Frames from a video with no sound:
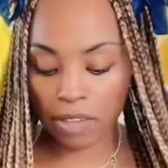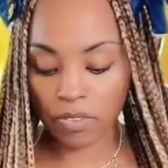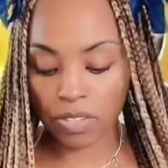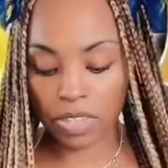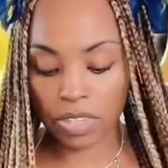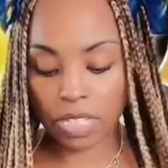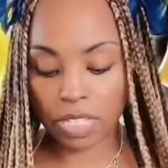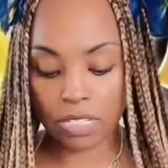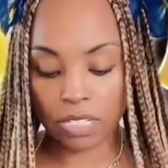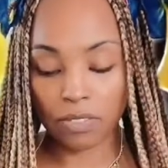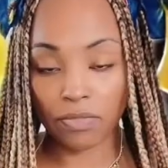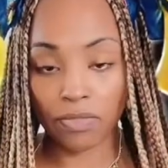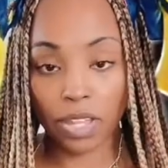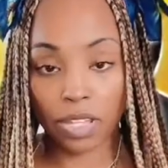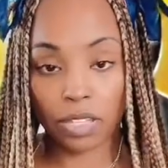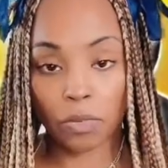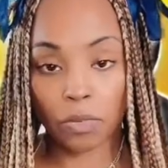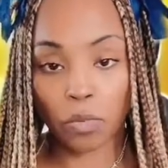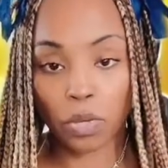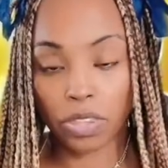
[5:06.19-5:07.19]
everything is
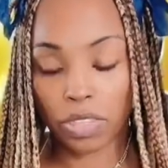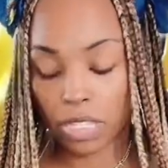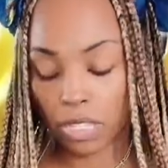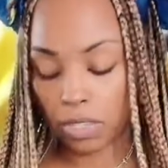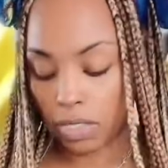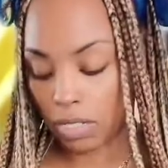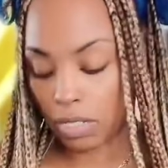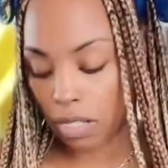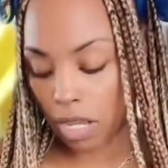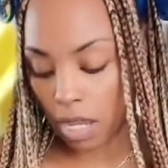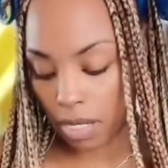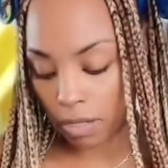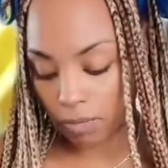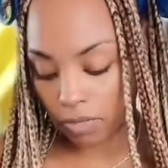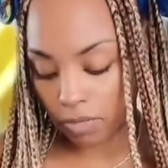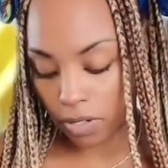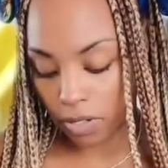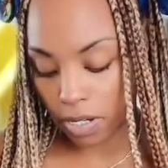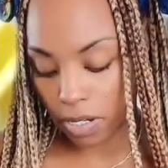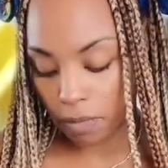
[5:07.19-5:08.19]
developing within the
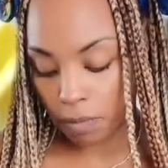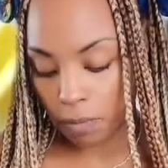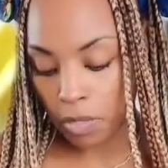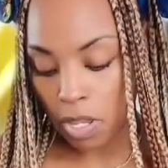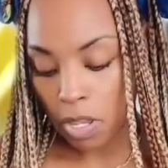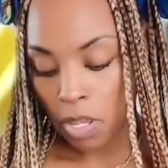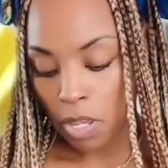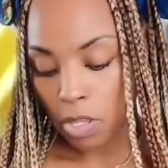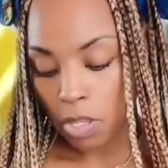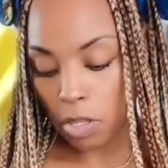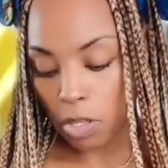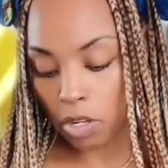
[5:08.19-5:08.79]
time frame.